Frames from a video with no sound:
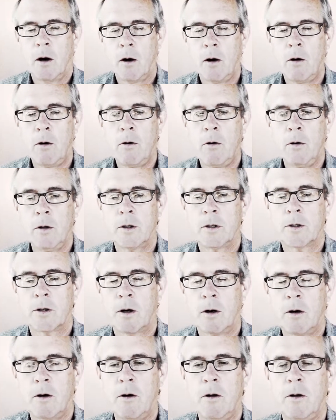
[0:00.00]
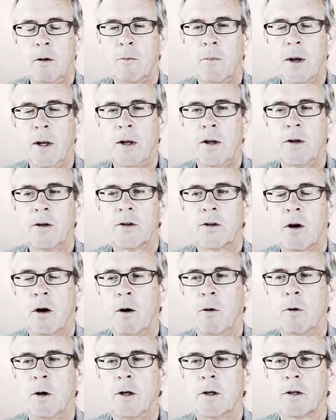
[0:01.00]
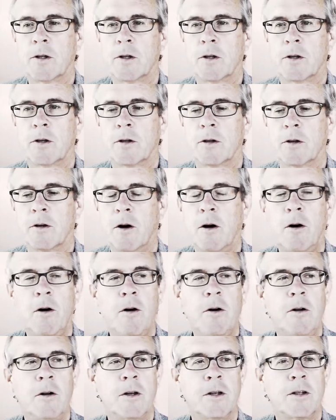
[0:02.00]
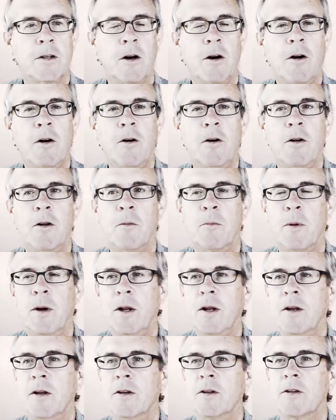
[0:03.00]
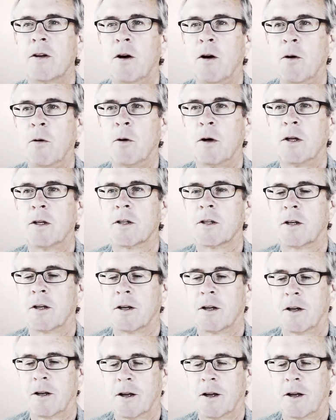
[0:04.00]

All is all abundance always. All is all abundance always.